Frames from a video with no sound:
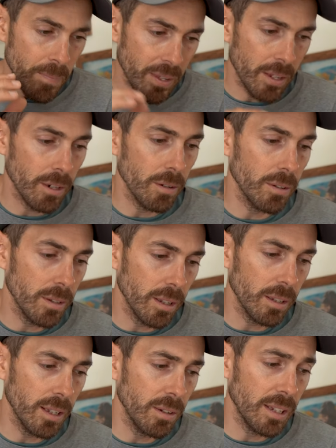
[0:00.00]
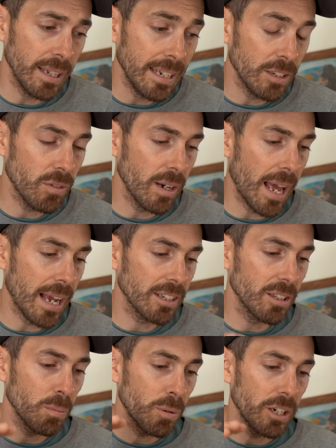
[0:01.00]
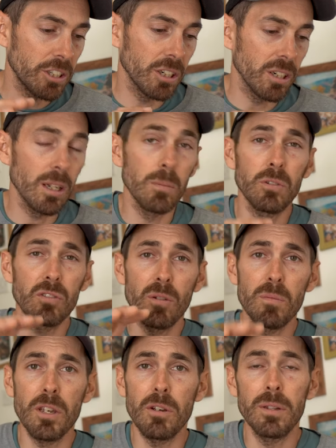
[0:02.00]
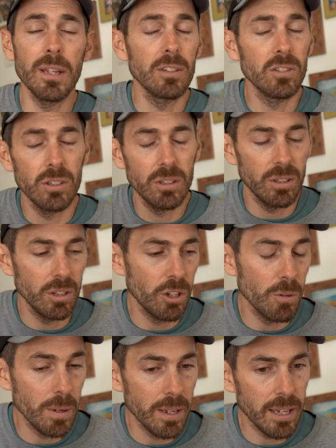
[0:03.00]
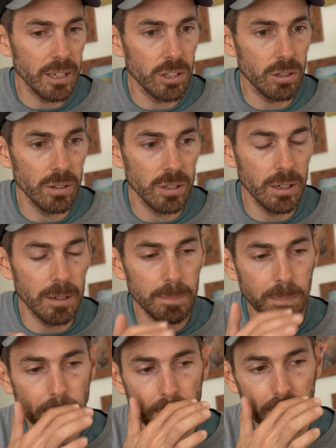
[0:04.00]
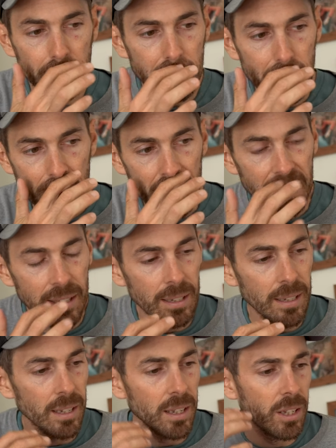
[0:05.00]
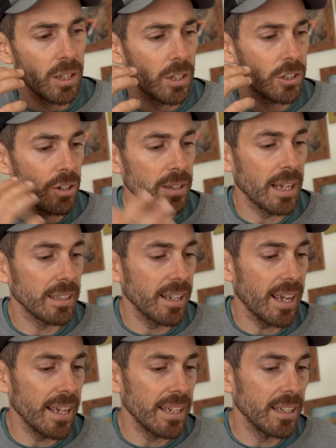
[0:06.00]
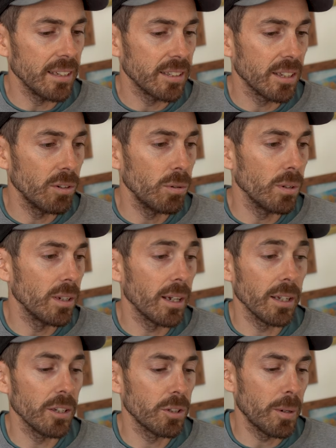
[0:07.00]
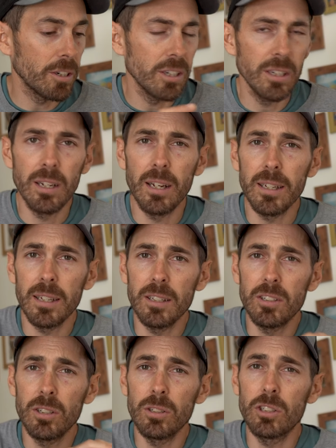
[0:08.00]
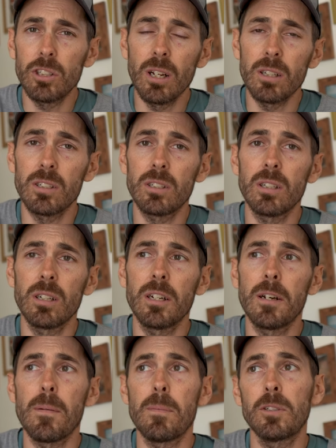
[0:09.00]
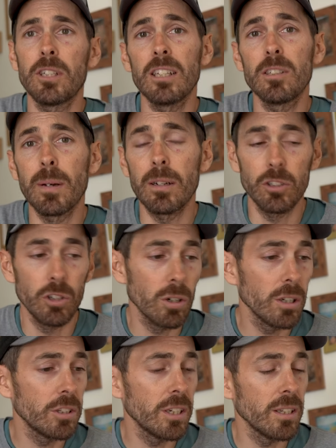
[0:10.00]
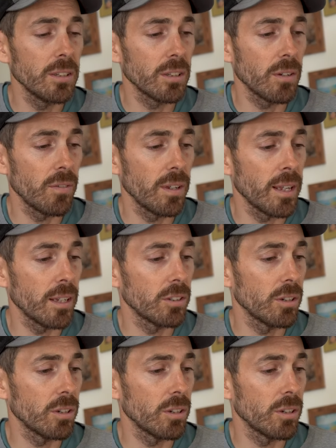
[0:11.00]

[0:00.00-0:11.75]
you know, it is relaxed. The pressure comes from you, and that's just human nature, isn't it? During that day, it's still it's a good chance to chat about geology and stuff like that.